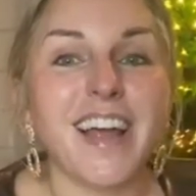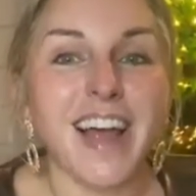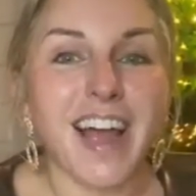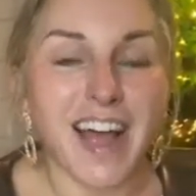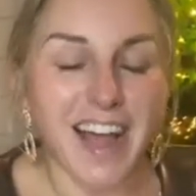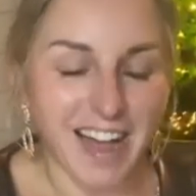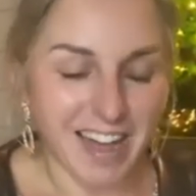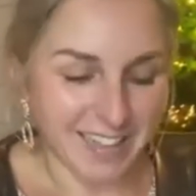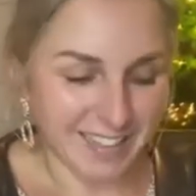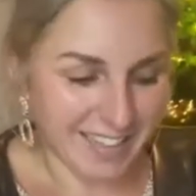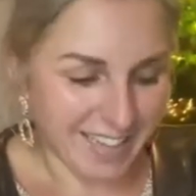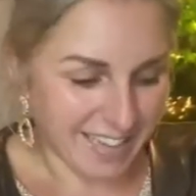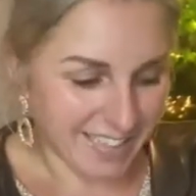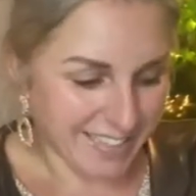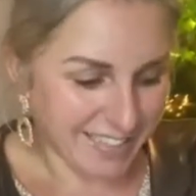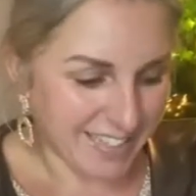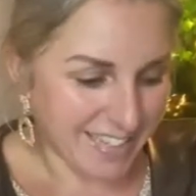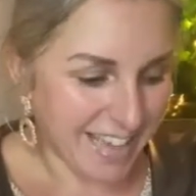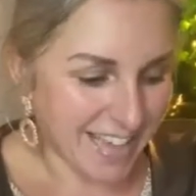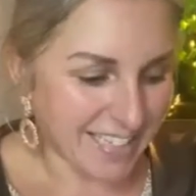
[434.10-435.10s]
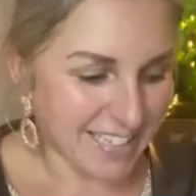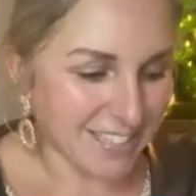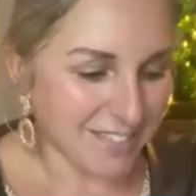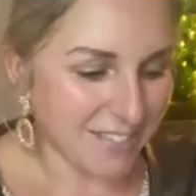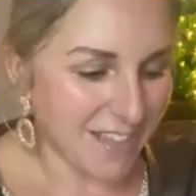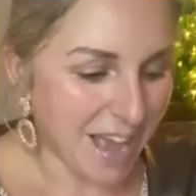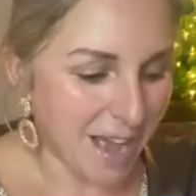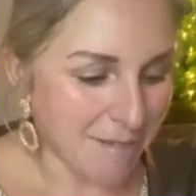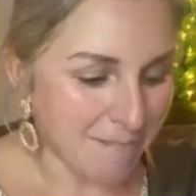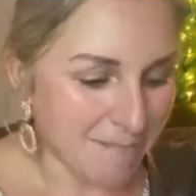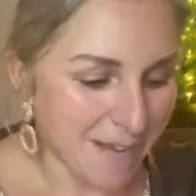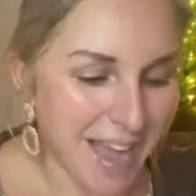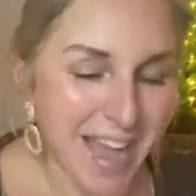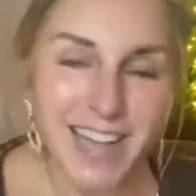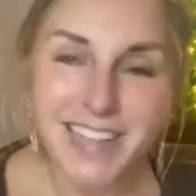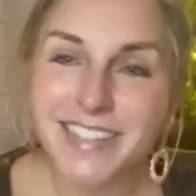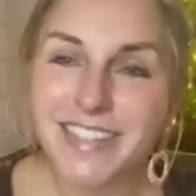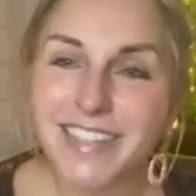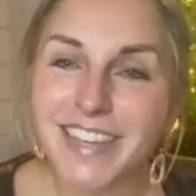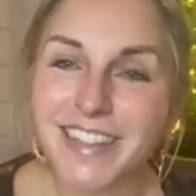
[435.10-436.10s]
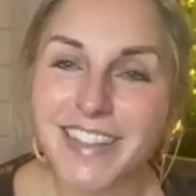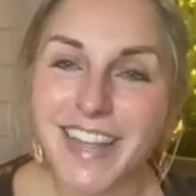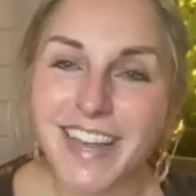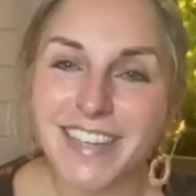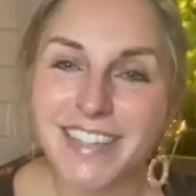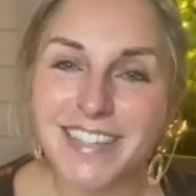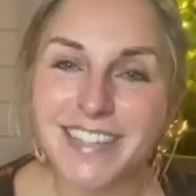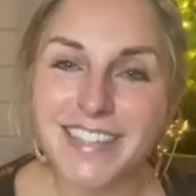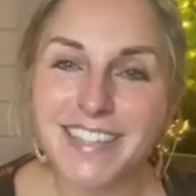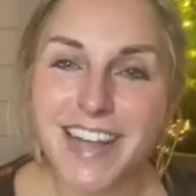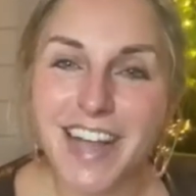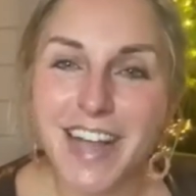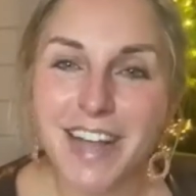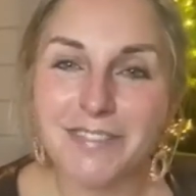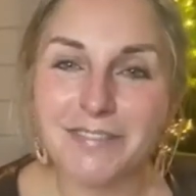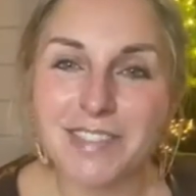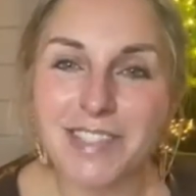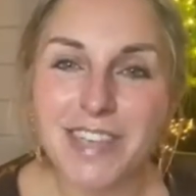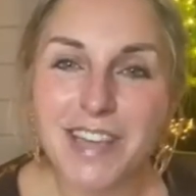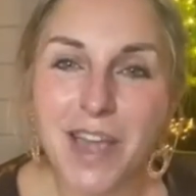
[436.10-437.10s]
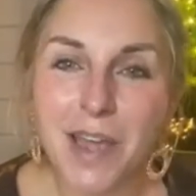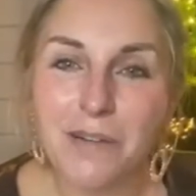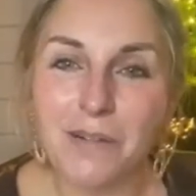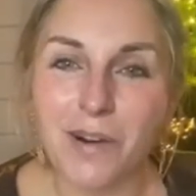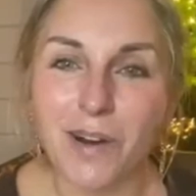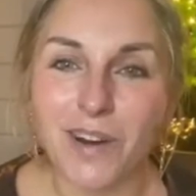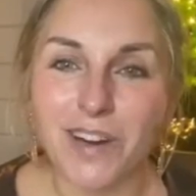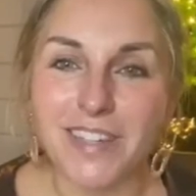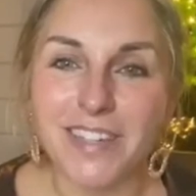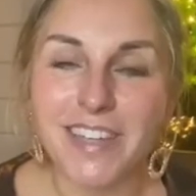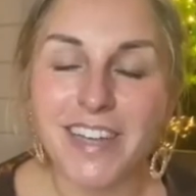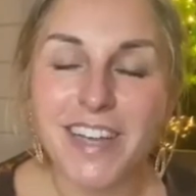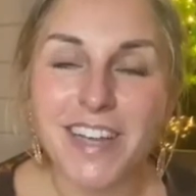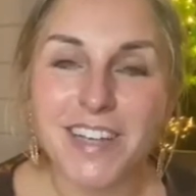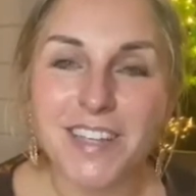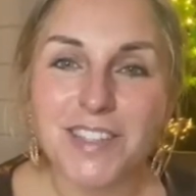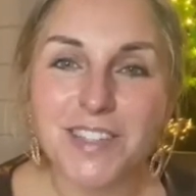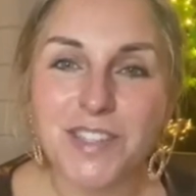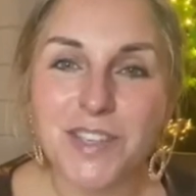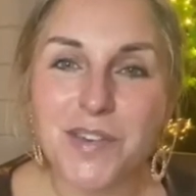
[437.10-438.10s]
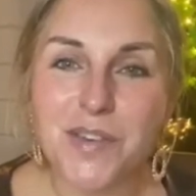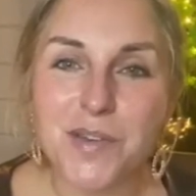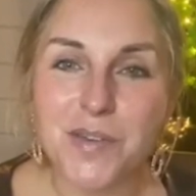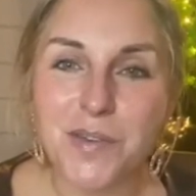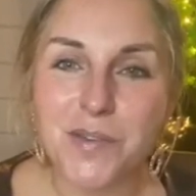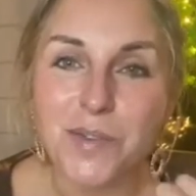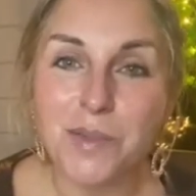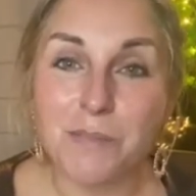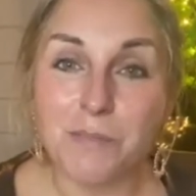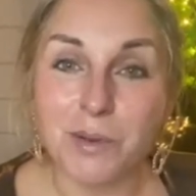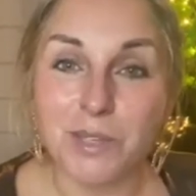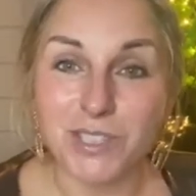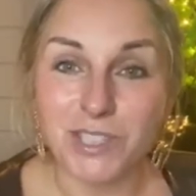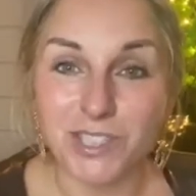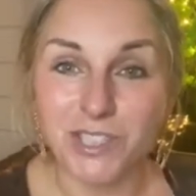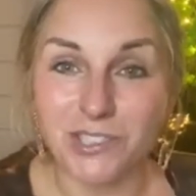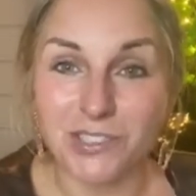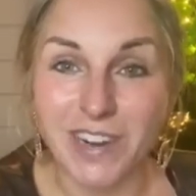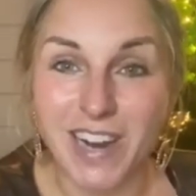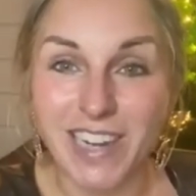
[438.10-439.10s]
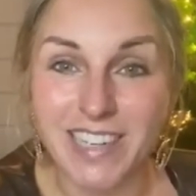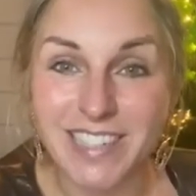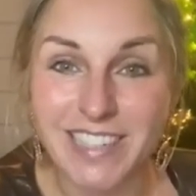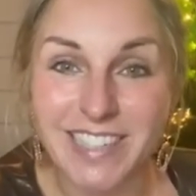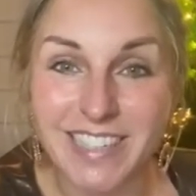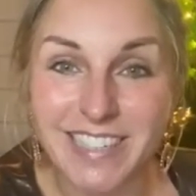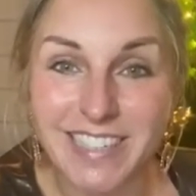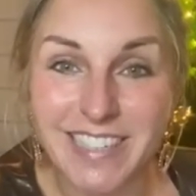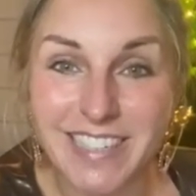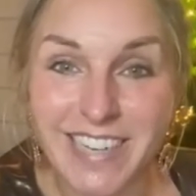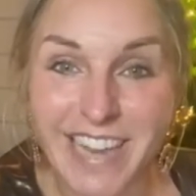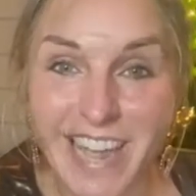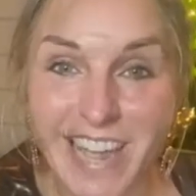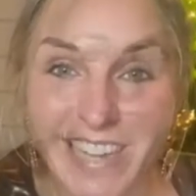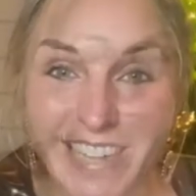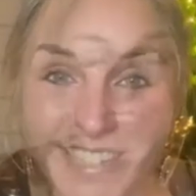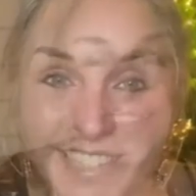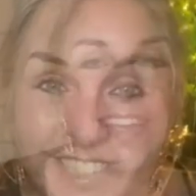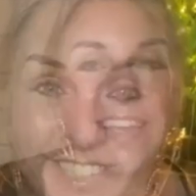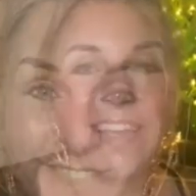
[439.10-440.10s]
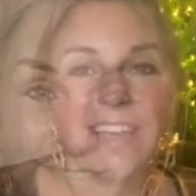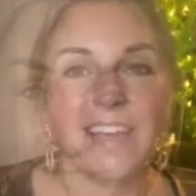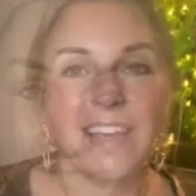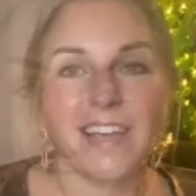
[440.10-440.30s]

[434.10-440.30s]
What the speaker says: and that's the end of that mask. And then it's time to go on to the moisturising stage.